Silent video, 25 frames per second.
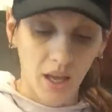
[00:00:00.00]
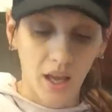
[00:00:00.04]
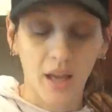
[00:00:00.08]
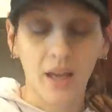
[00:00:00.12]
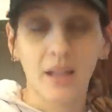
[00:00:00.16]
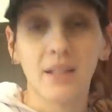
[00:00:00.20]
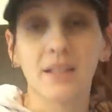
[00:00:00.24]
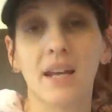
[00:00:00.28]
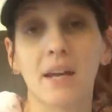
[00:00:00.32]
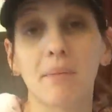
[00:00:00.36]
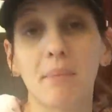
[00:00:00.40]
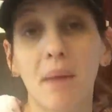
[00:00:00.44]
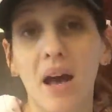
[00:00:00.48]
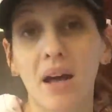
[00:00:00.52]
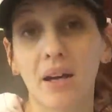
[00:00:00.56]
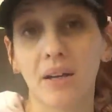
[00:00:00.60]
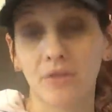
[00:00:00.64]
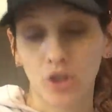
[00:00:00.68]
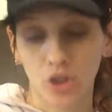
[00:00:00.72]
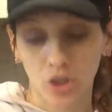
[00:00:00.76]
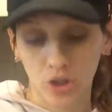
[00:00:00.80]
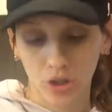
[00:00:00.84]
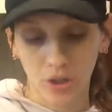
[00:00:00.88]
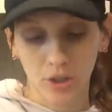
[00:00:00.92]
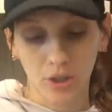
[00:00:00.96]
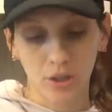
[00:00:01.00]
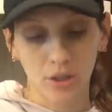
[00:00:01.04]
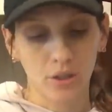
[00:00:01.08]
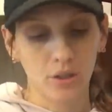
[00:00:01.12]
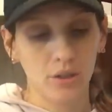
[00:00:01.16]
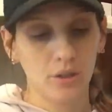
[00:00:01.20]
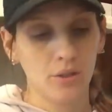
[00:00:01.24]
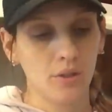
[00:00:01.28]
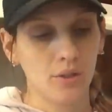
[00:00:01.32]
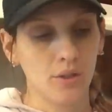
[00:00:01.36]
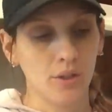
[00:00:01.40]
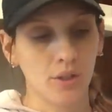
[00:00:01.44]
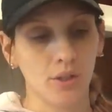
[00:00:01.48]
and I'm out of sugar,
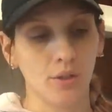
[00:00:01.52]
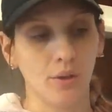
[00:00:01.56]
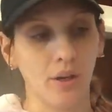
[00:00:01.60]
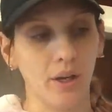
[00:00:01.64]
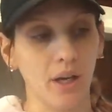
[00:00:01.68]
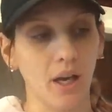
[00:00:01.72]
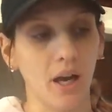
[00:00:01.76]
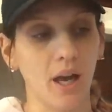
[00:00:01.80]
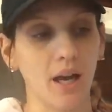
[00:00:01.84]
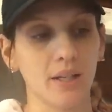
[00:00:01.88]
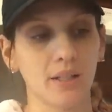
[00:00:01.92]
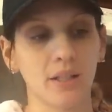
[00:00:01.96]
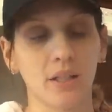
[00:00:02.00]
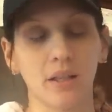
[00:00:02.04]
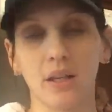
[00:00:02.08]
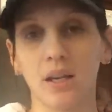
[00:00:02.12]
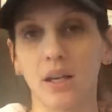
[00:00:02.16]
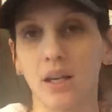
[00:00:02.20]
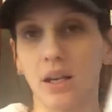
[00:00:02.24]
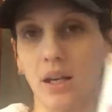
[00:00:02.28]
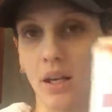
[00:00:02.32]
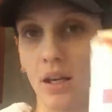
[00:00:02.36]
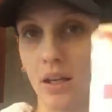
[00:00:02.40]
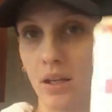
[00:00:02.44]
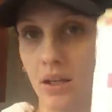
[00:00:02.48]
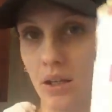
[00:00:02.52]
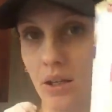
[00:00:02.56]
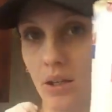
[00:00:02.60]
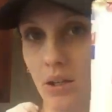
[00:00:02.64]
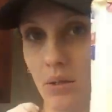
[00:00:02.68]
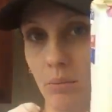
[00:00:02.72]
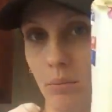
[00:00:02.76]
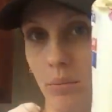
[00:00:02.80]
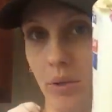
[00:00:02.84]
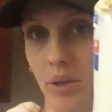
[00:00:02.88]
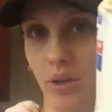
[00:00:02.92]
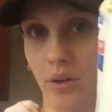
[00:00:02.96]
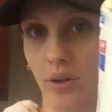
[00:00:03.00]
so I got the
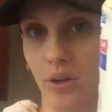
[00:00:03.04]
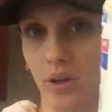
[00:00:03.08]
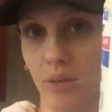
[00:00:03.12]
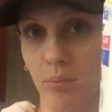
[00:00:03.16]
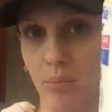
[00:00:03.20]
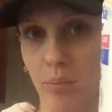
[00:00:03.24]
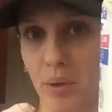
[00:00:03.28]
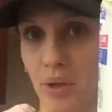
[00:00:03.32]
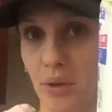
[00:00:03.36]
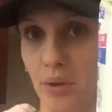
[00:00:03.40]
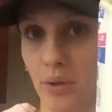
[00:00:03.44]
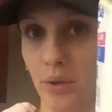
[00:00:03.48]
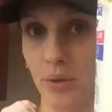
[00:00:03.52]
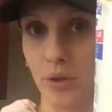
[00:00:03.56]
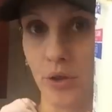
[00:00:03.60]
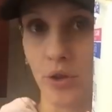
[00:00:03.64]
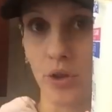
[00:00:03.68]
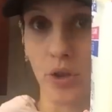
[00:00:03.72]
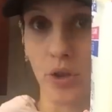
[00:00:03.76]
pure imperial